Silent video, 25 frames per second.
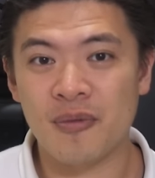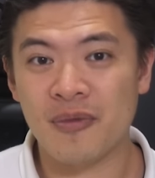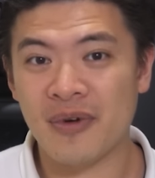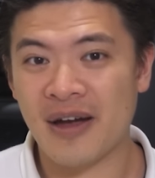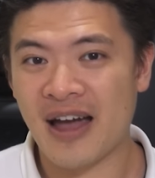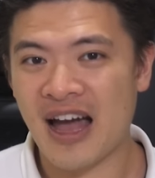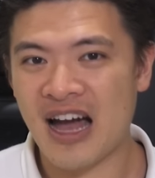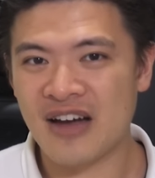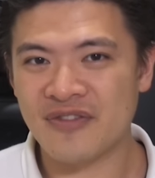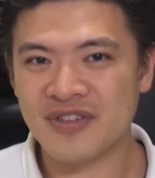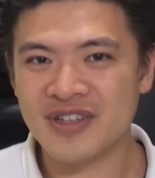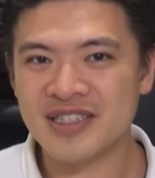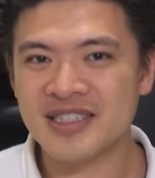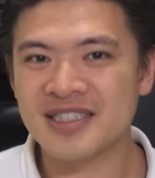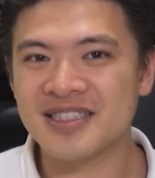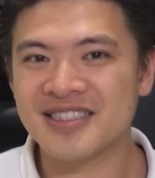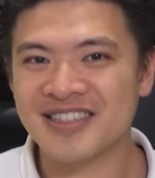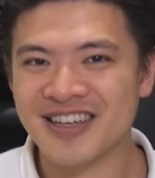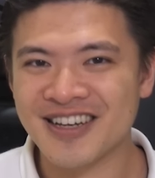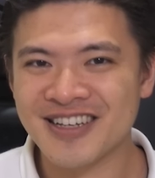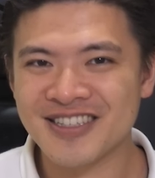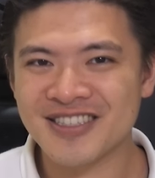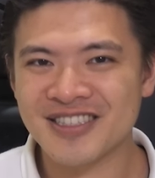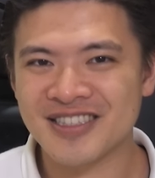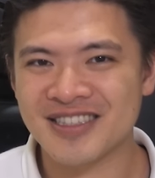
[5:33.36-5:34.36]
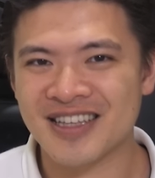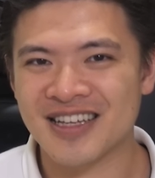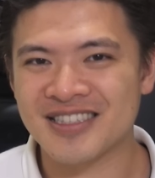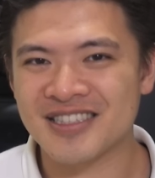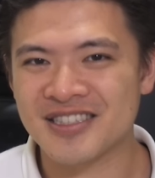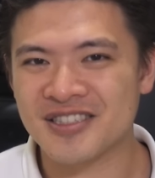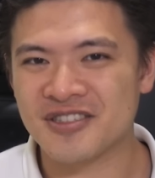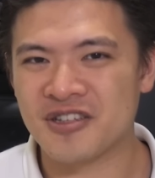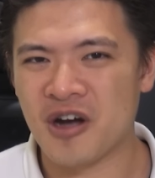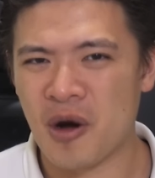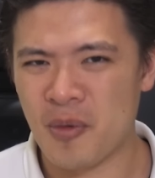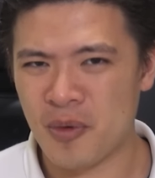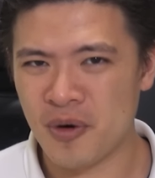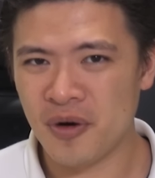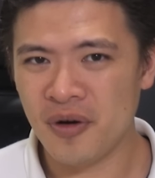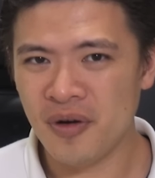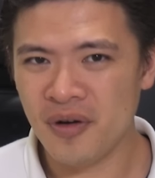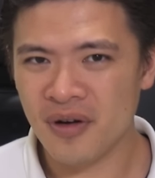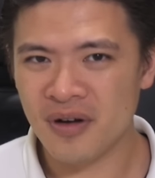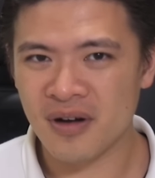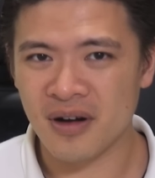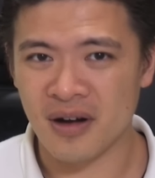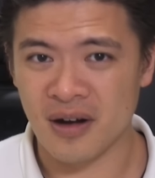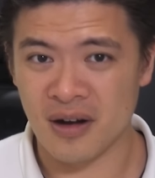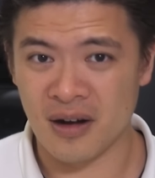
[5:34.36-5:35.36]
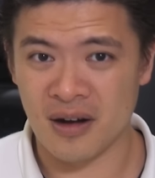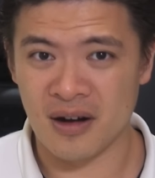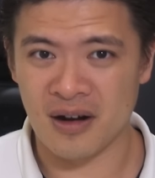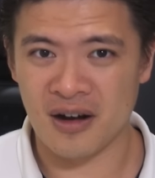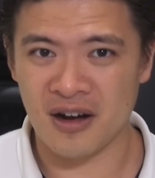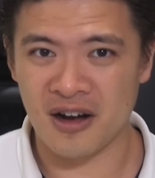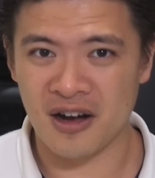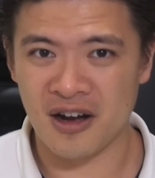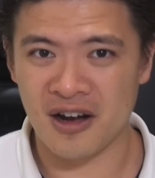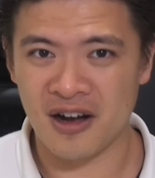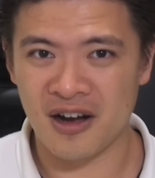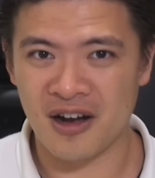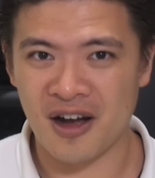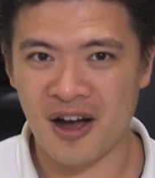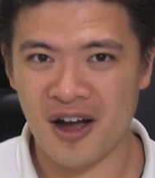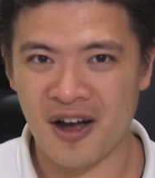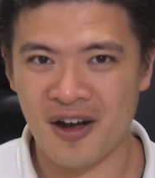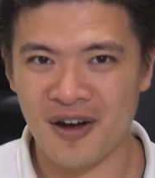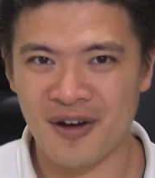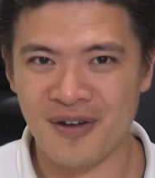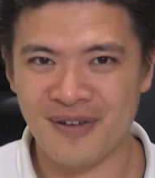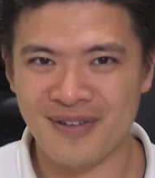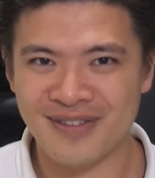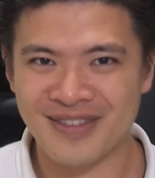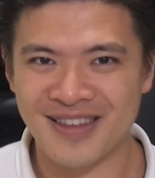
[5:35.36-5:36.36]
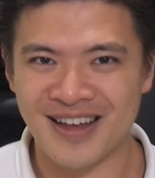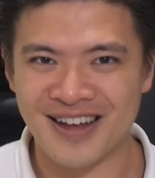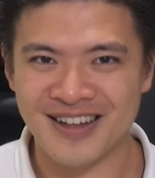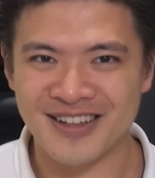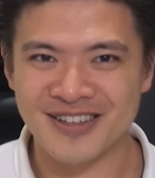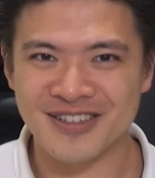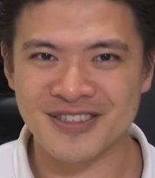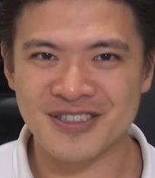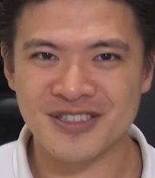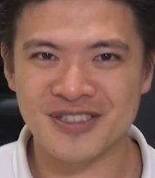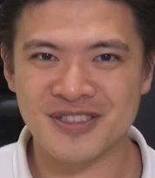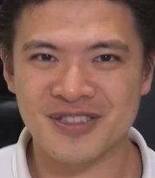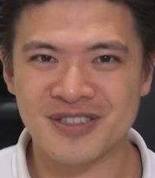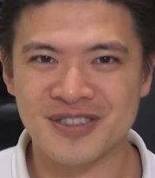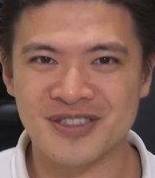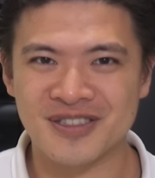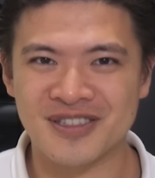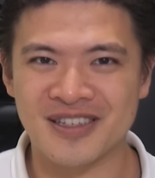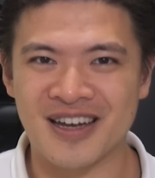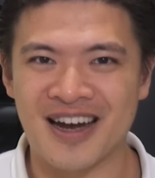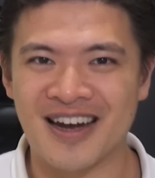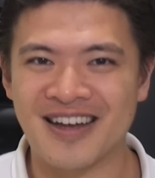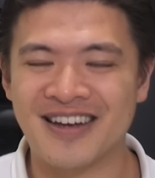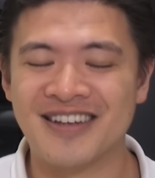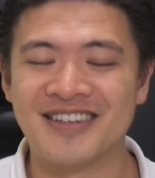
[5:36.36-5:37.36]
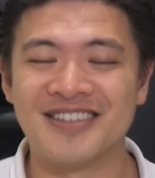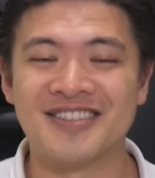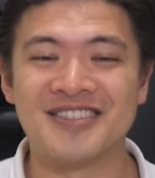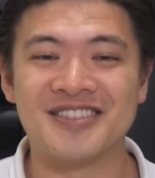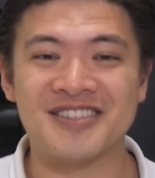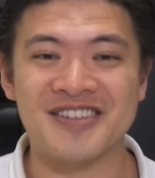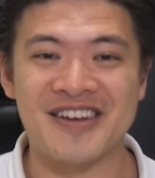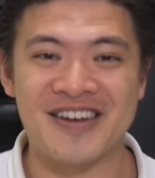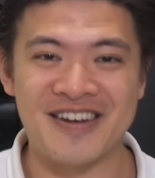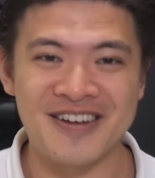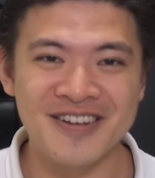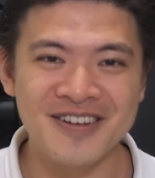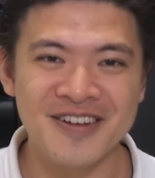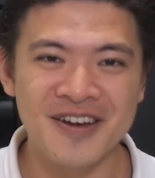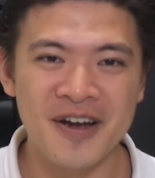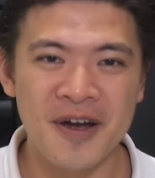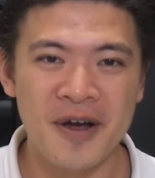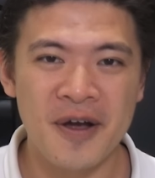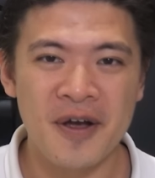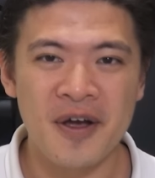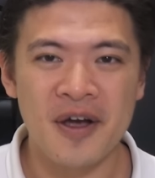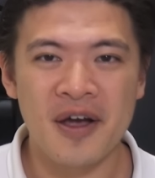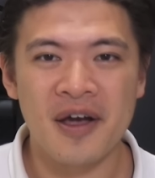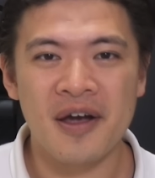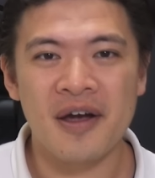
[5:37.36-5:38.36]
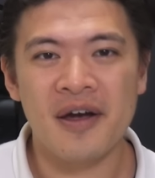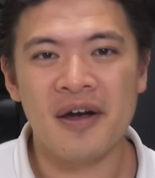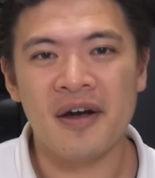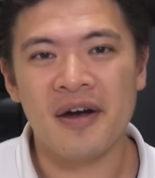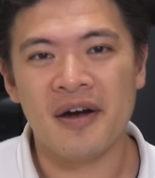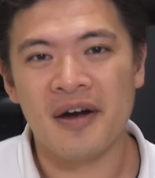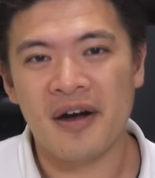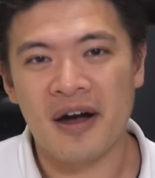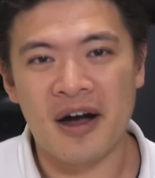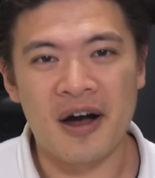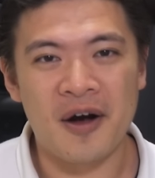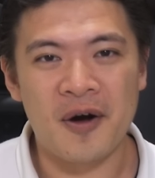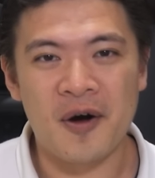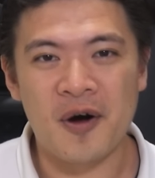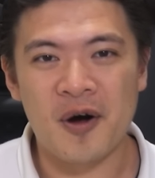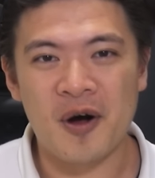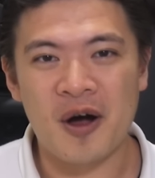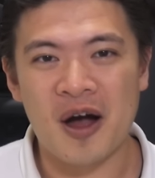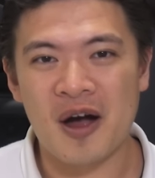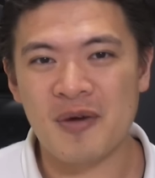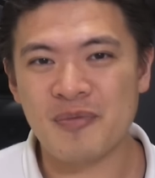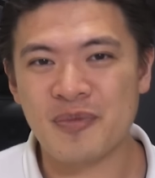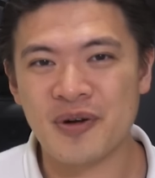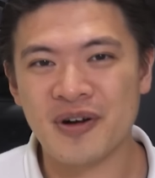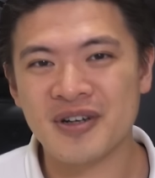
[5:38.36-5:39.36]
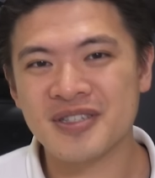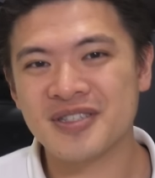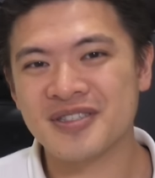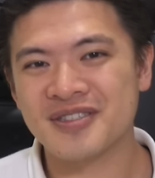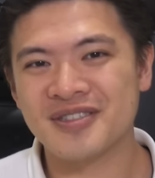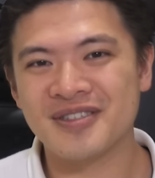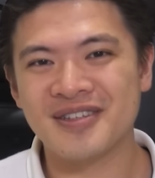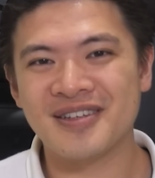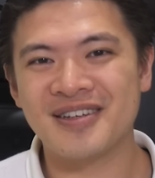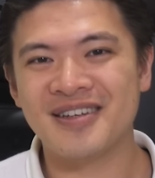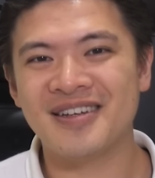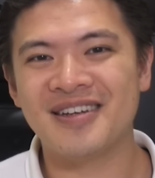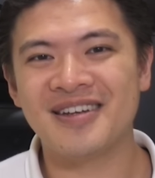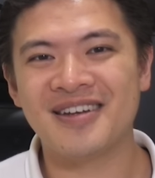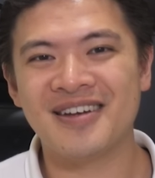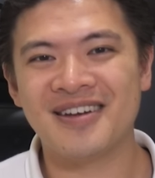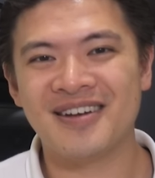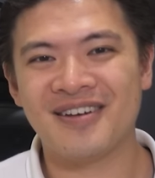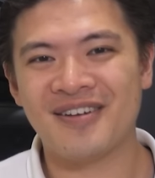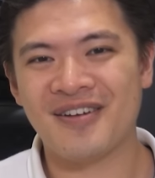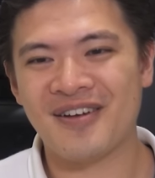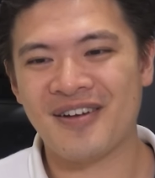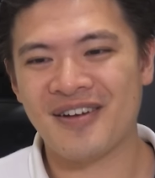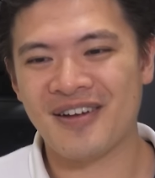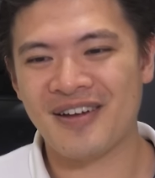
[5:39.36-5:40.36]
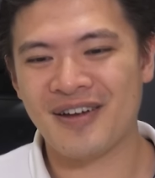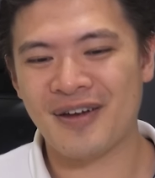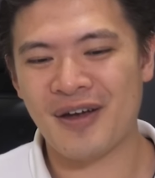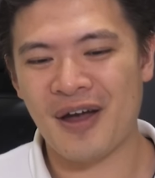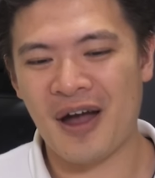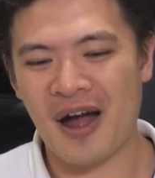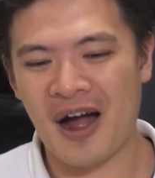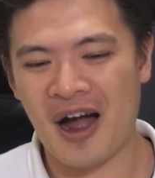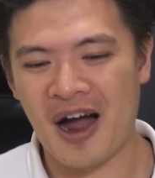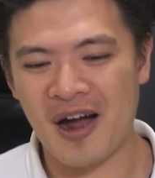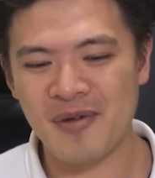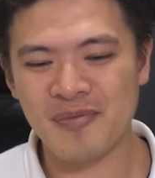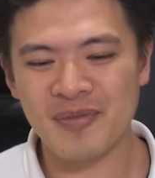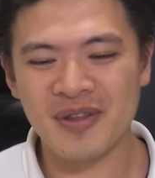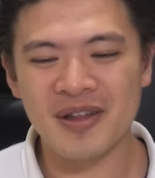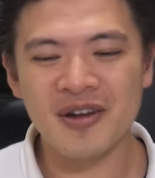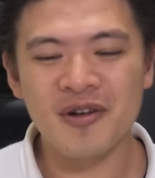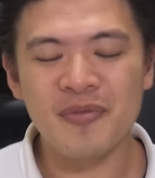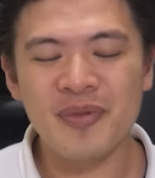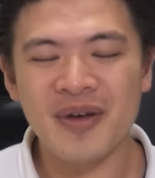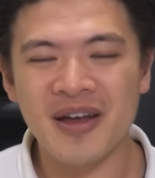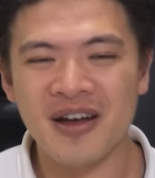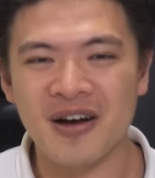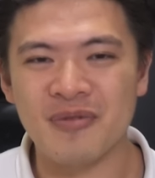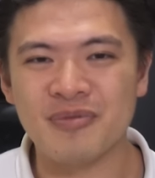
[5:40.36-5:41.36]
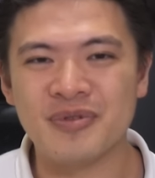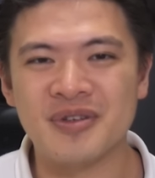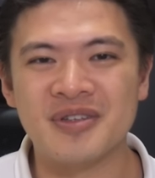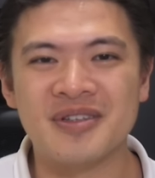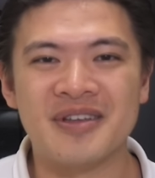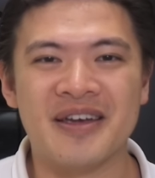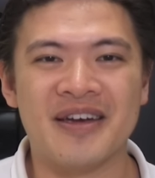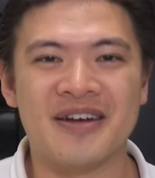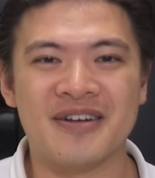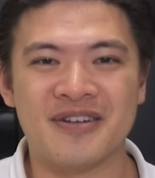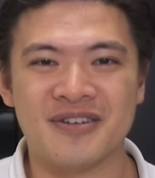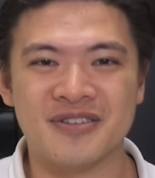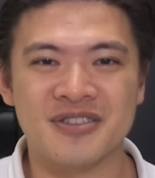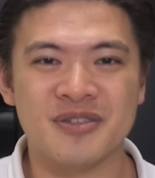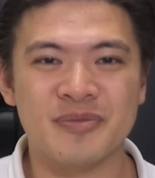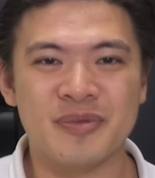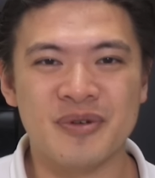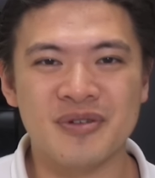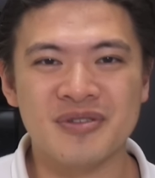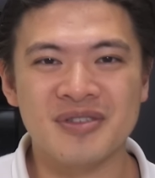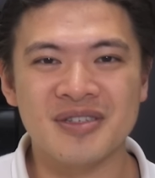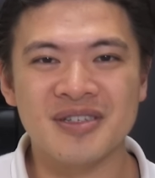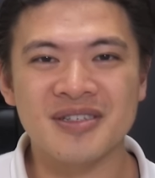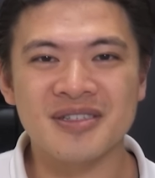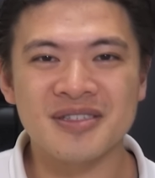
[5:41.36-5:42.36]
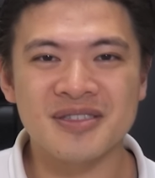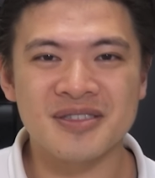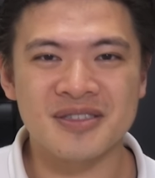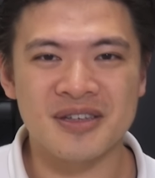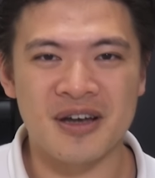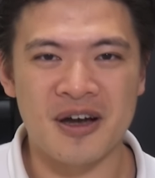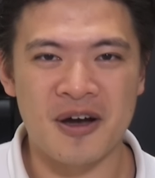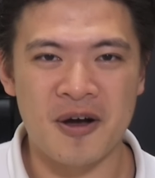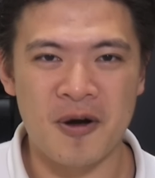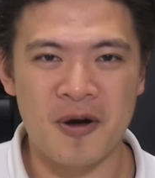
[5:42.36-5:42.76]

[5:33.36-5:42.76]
Having 6, that's double. That is kind of insane. Personally, I'm a little bit up in the airs about this.